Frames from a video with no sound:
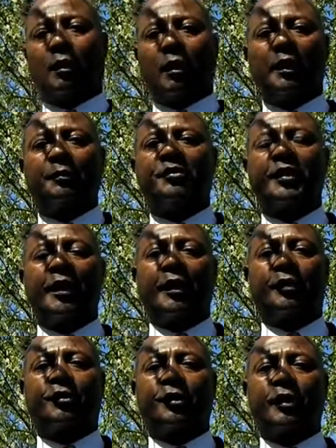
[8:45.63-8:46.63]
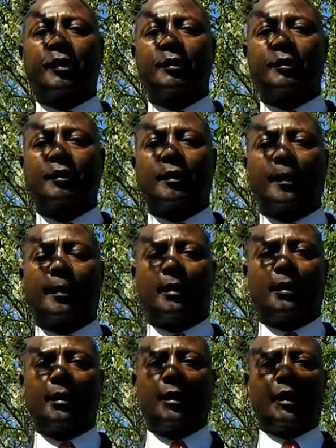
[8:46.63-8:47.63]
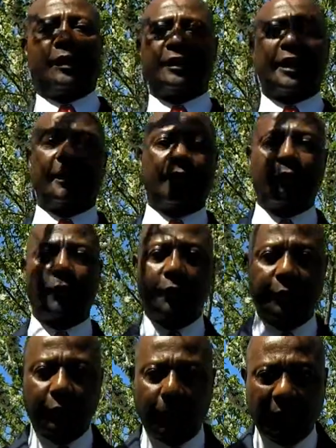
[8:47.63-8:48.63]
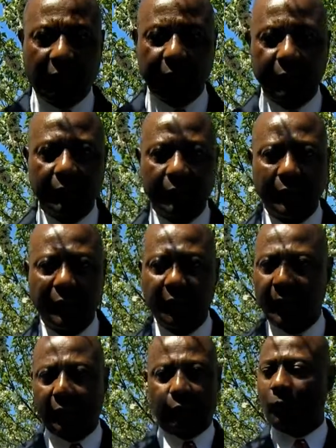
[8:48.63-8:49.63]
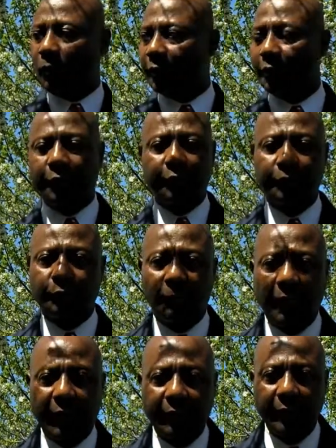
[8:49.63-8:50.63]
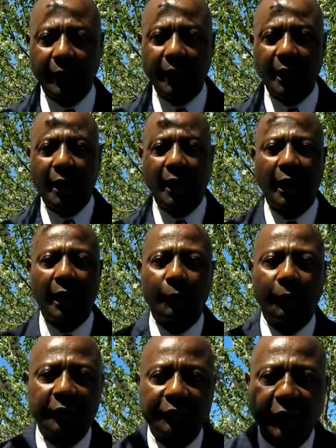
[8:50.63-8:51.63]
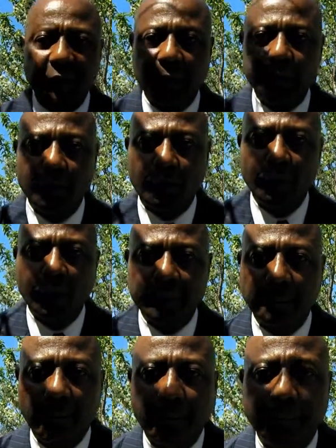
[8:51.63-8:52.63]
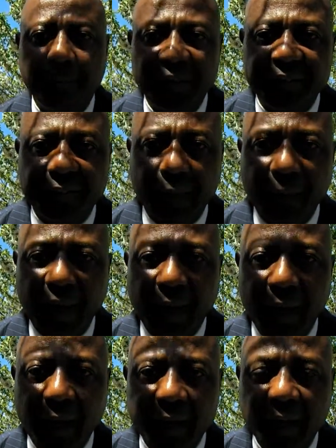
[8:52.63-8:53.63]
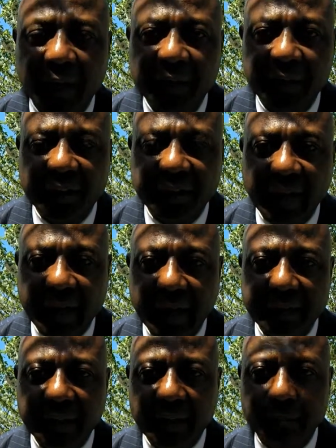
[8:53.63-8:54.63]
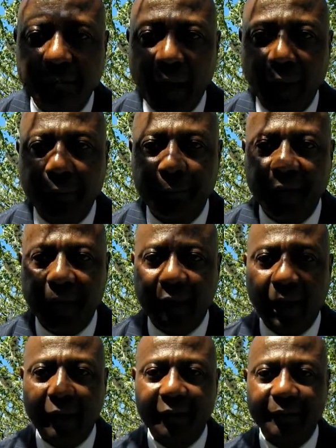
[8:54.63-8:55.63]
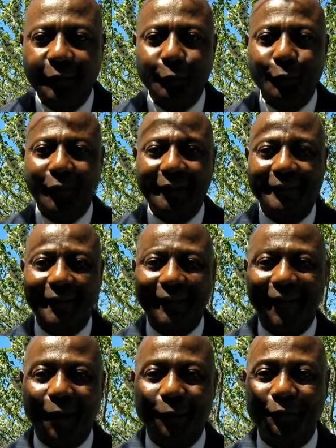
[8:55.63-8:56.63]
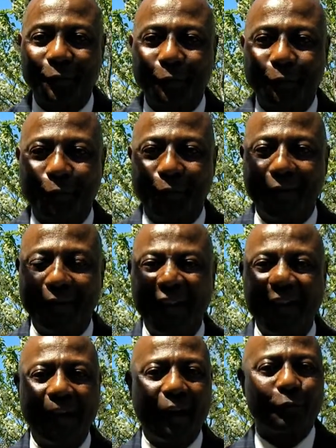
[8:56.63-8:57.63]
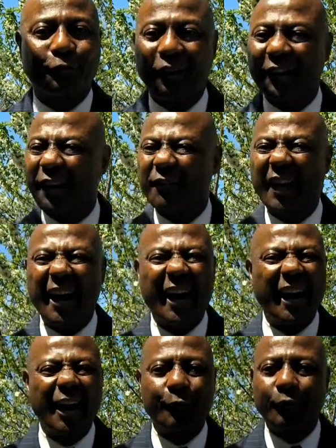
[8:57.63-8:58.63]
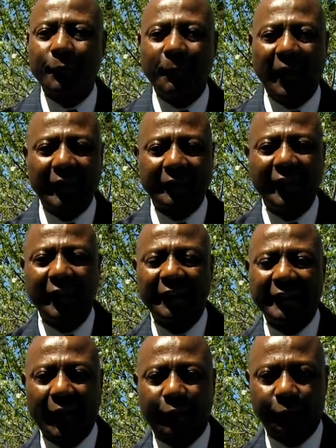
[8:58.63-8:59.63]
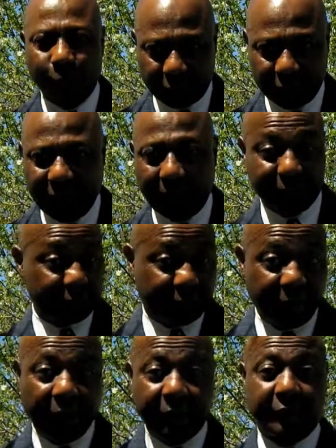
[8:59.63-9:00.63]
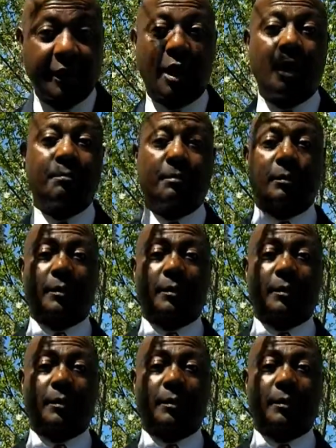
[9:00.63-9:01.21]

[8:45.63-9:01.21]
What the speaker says: All I'm saying to you is I didn't hurt nobody. I don't want to hurt nobody. I want to take them to court and bust their behind, just like I did Byron Medagakis, the New York City Housing Authority, in front of everybody that dared come.